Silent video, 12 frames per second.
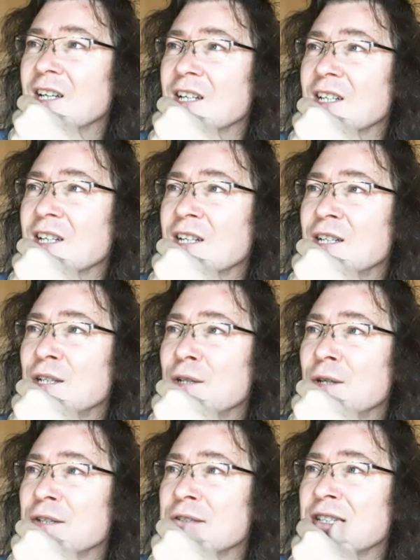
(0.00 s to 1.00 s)
girl who
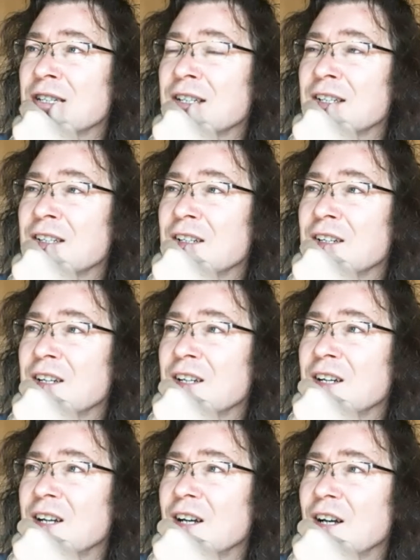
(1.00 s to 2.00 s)
I was a
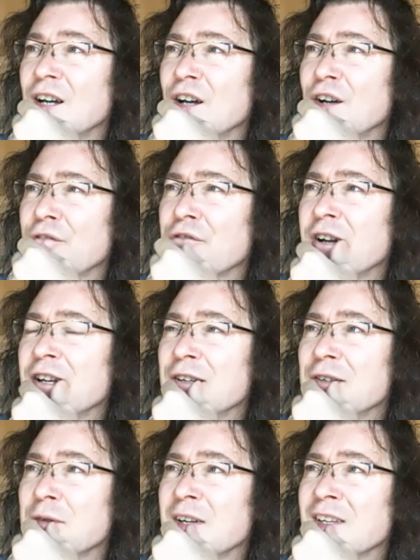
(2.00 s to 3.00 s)

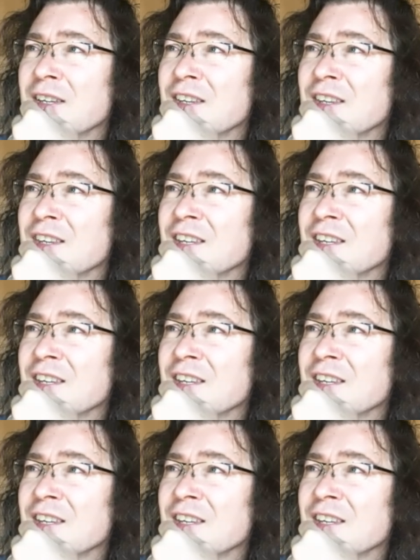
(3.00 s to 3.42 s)
friend with,